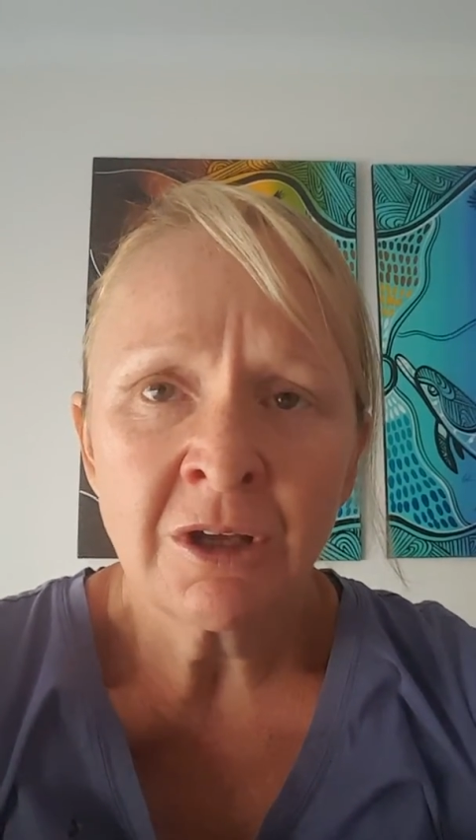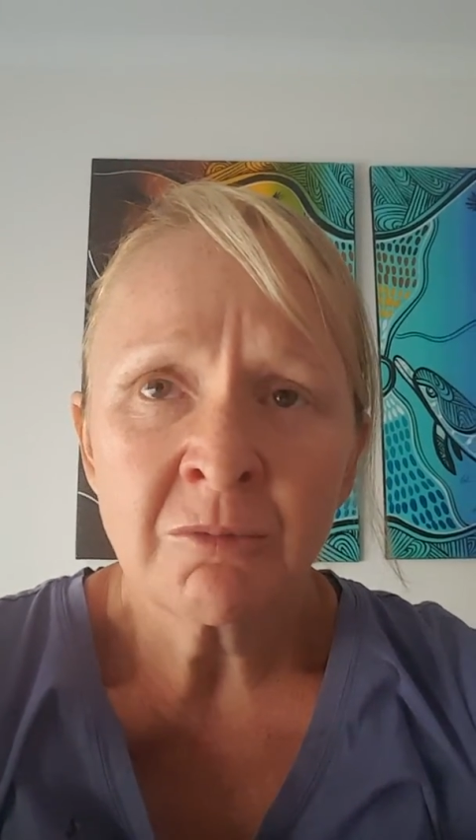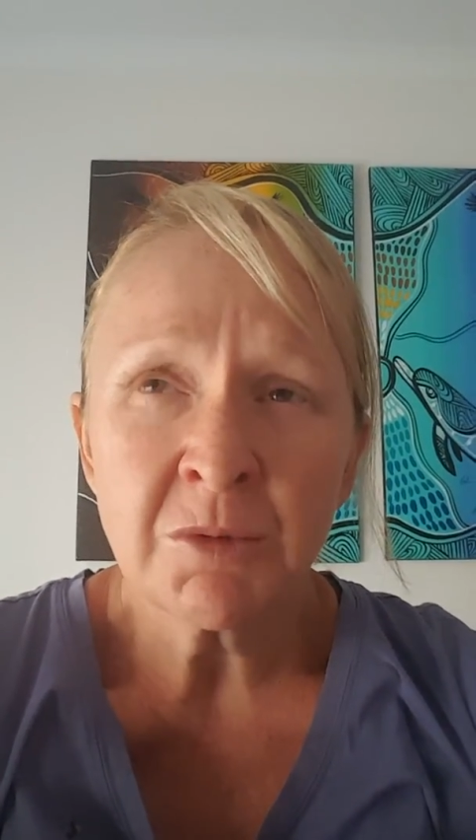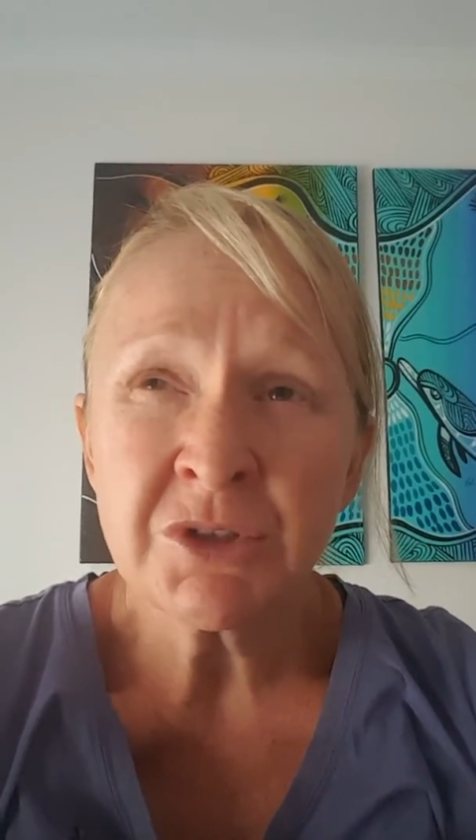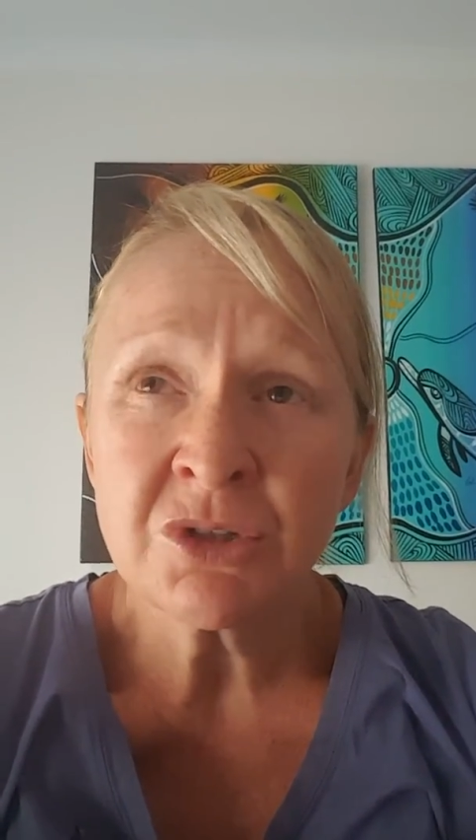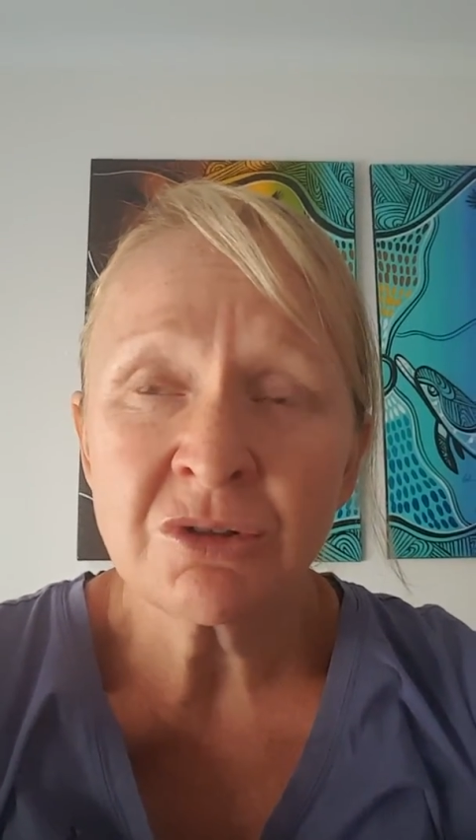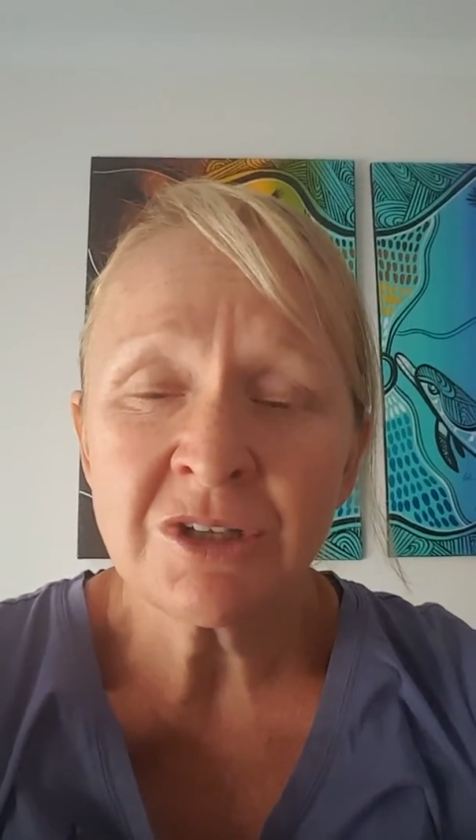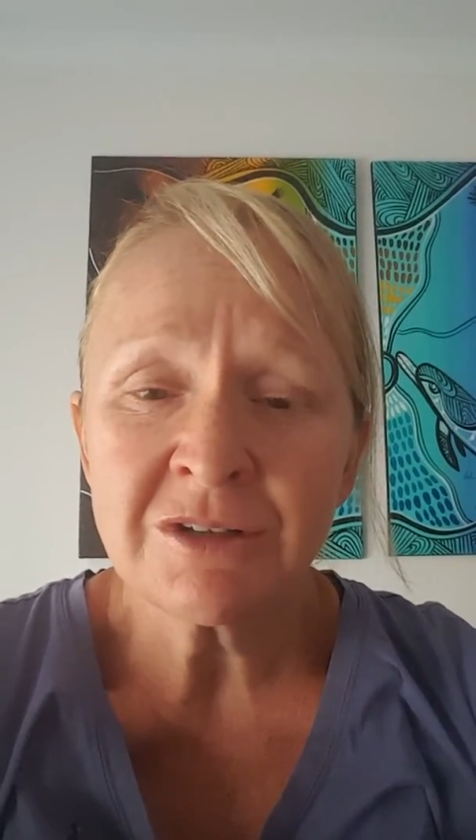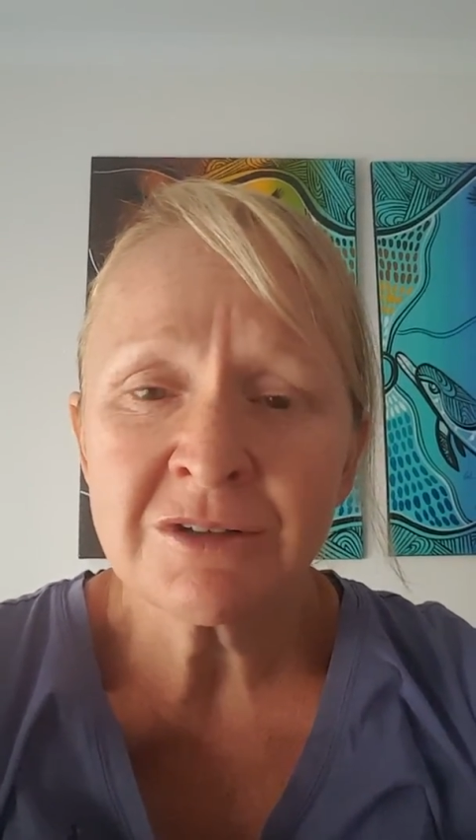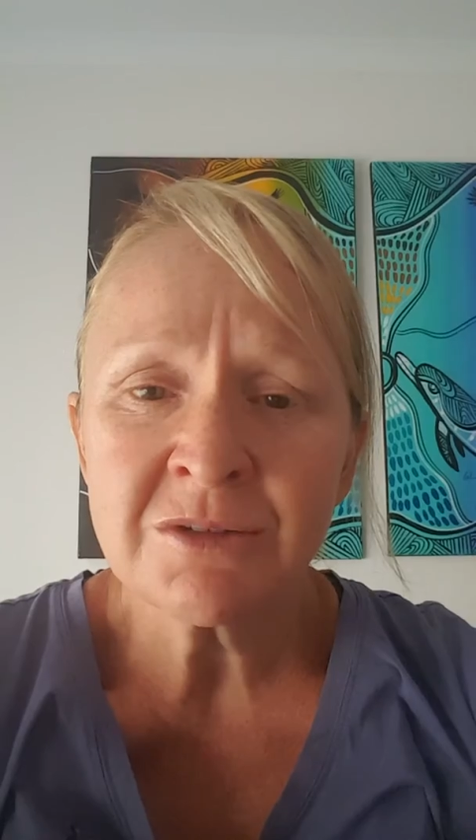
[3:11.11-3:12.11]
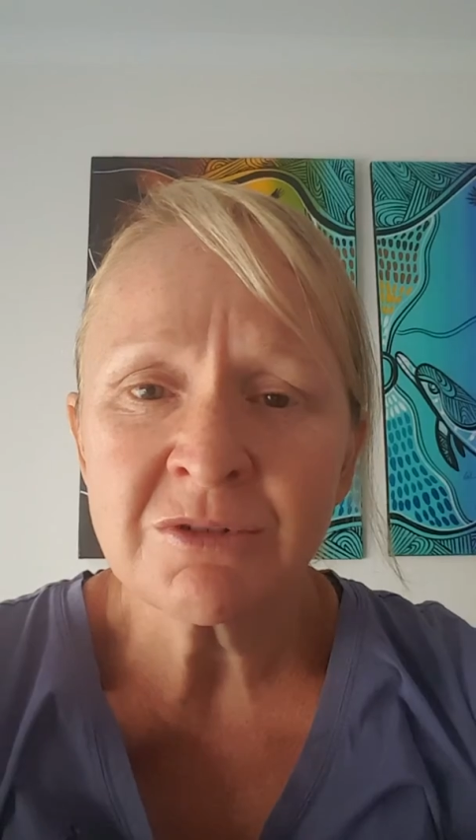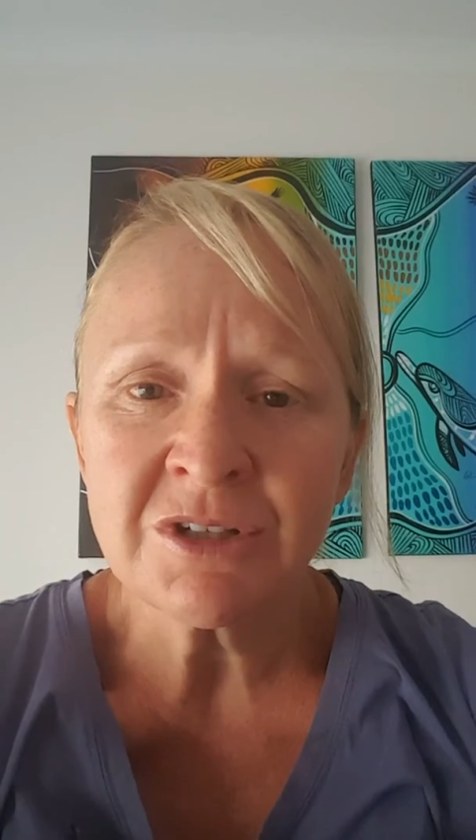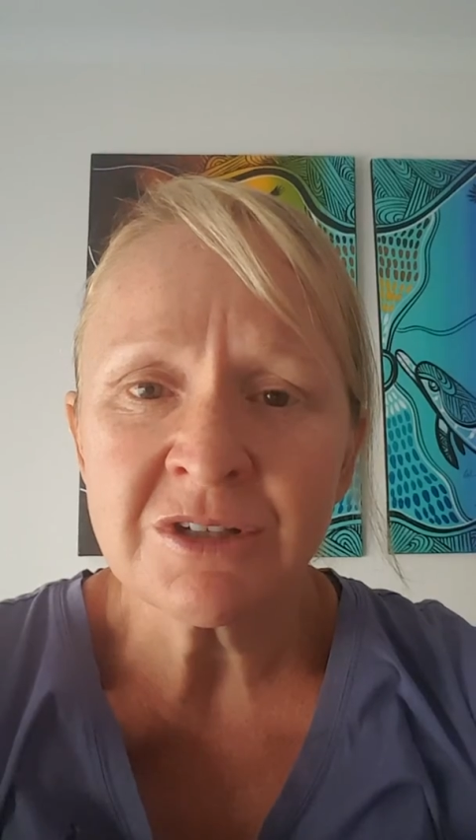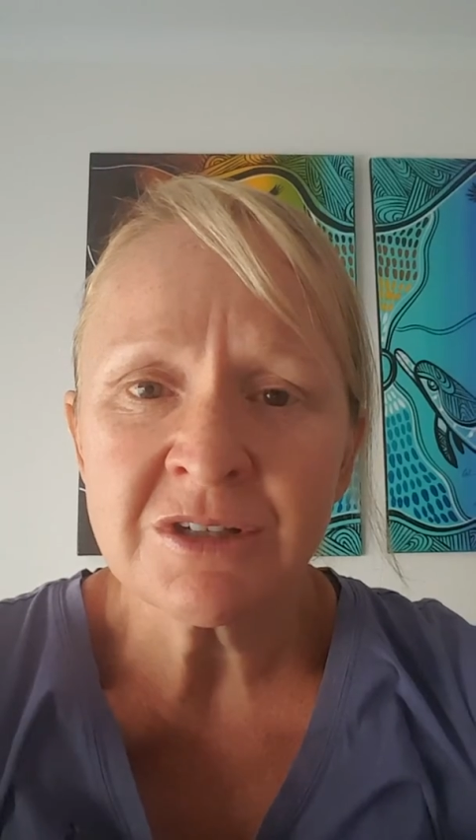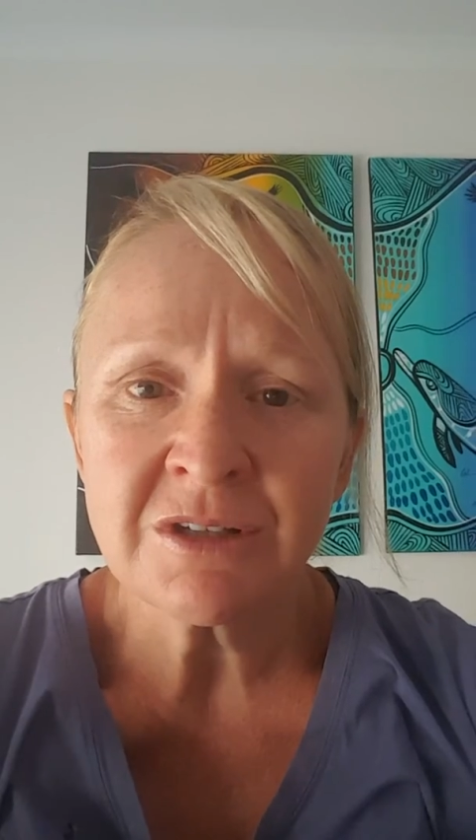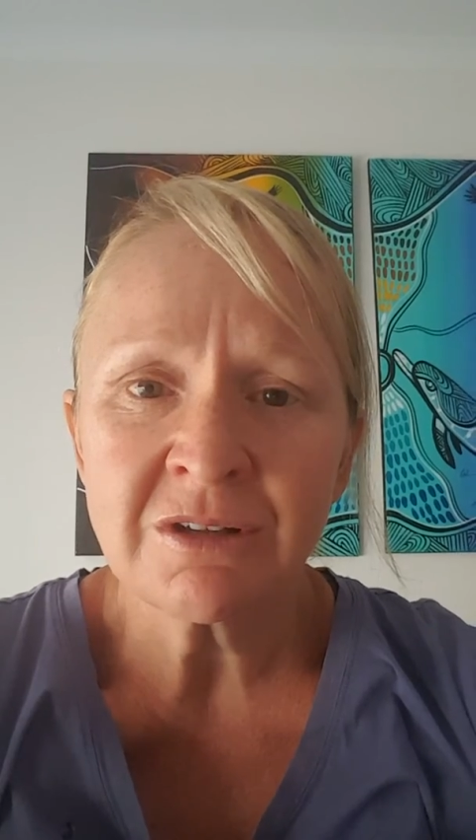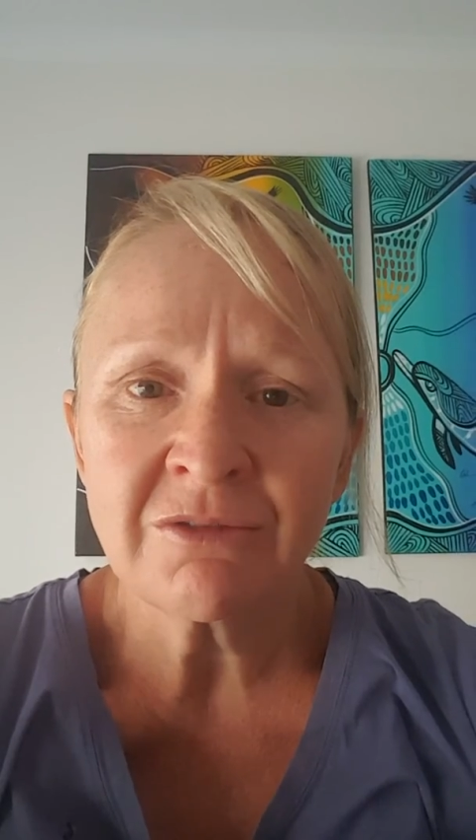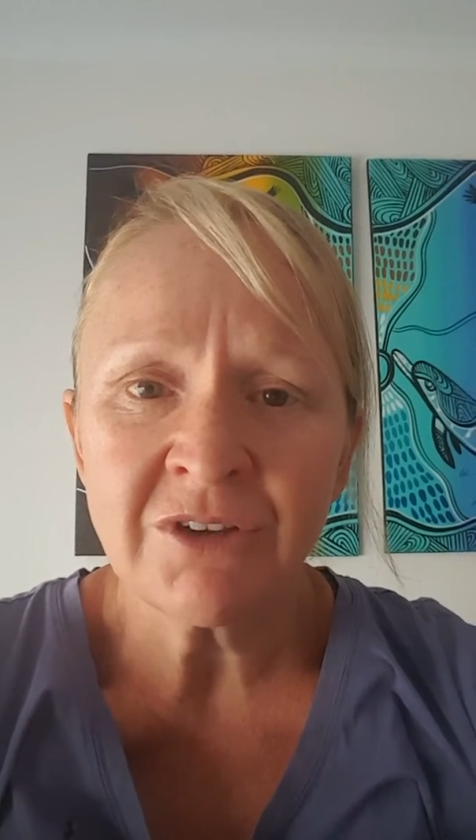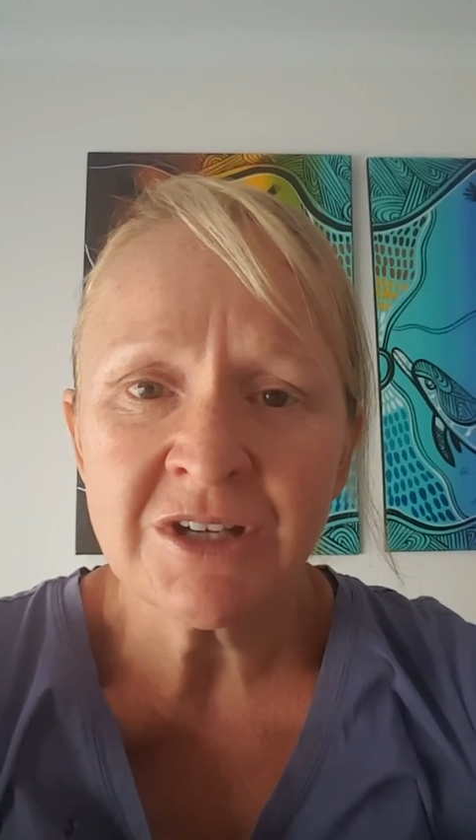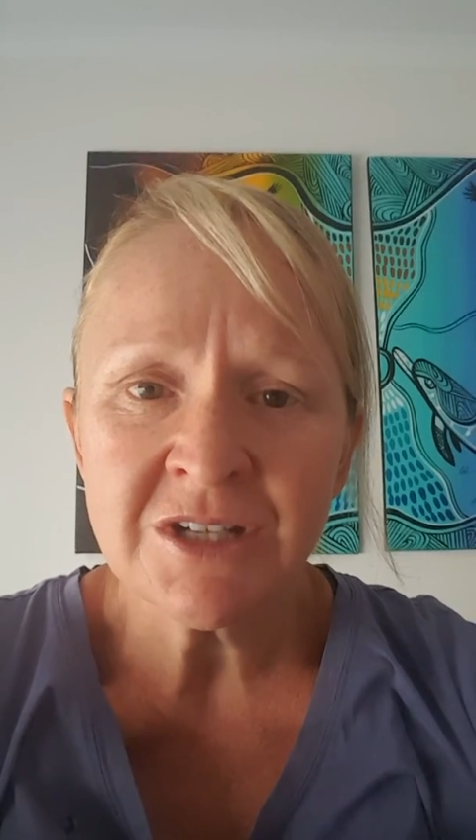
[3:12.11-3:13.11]
probably 2 years, which is
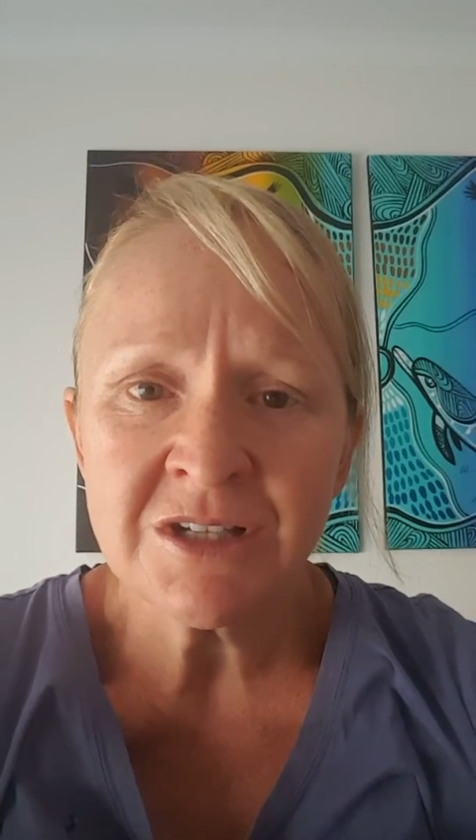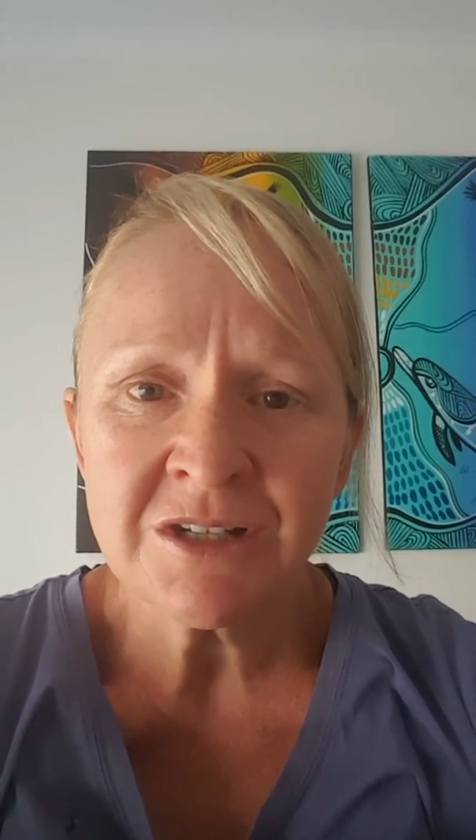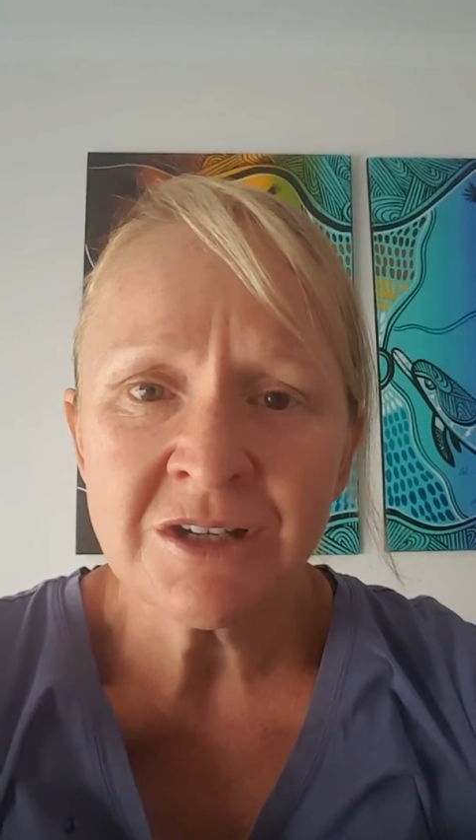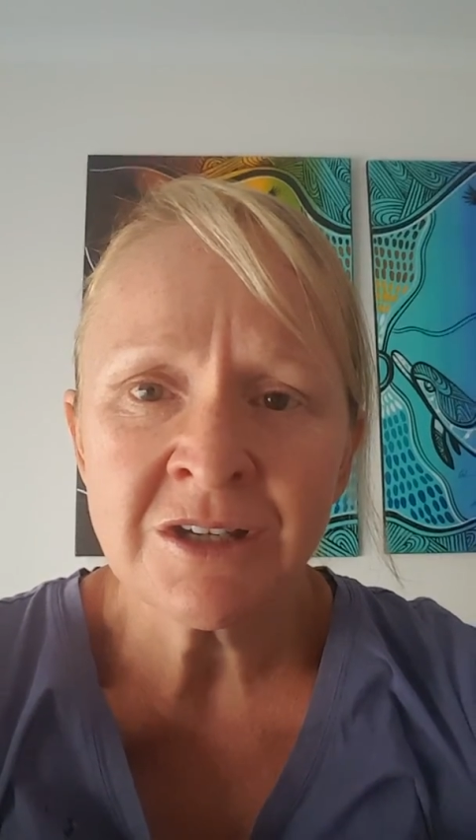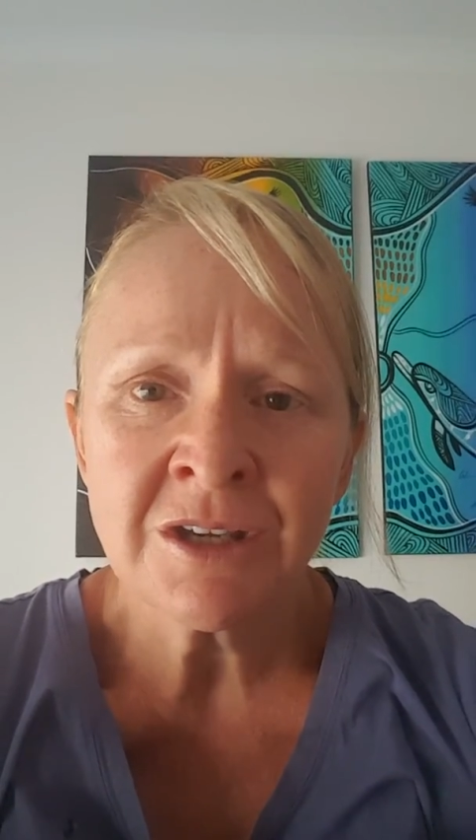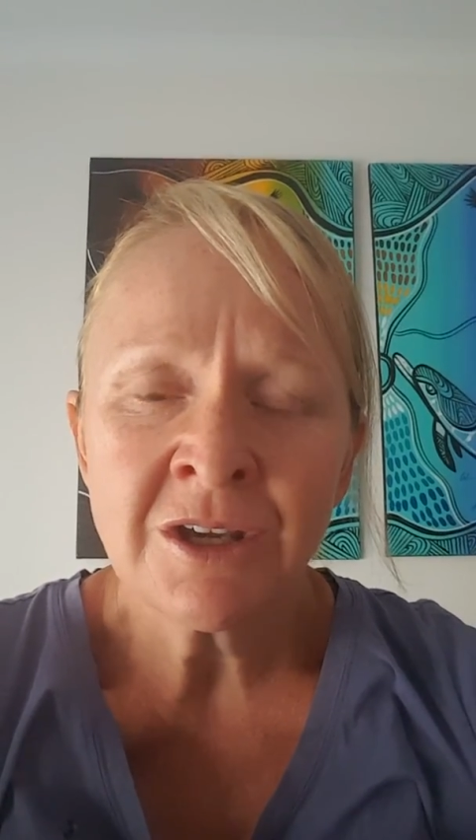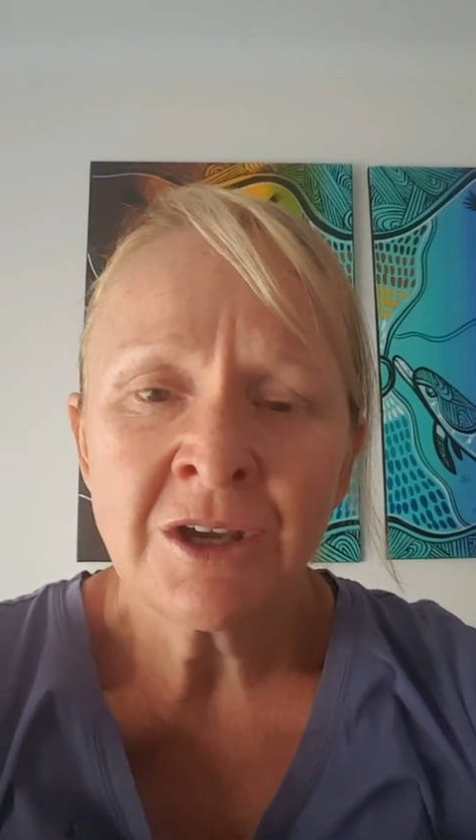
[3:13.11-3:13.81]
fantastic.